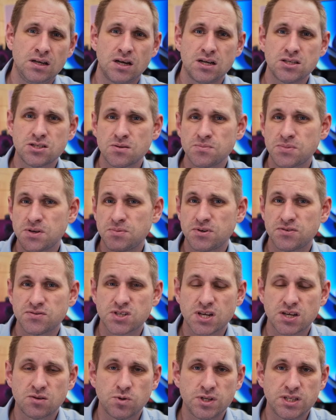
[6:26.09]
And some people have
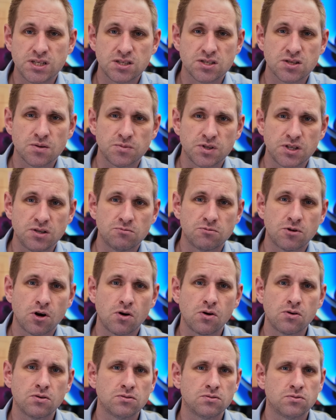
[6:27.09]
said we did something
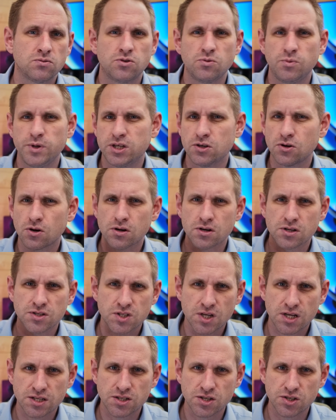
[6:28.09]
wrong, that we got our
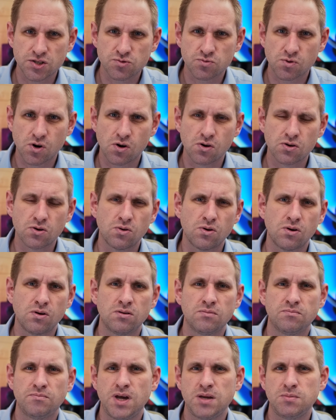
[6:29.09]
settings wrong,
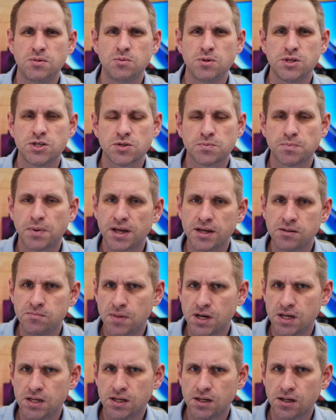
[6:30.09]
or maybe we just plain
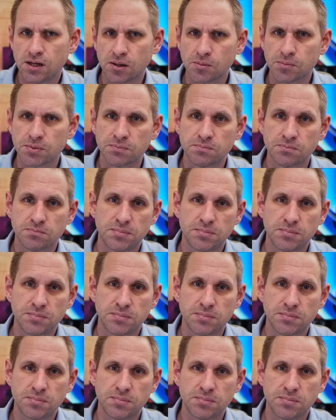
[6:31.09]
made it up,